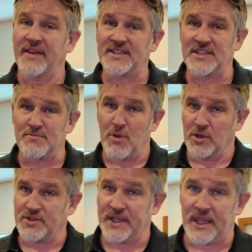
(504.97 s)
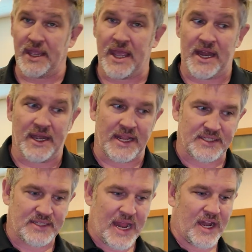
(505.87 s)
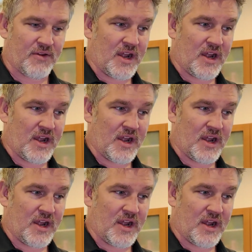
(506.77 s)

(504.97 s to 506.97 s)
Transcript: this is mostly an aesthetic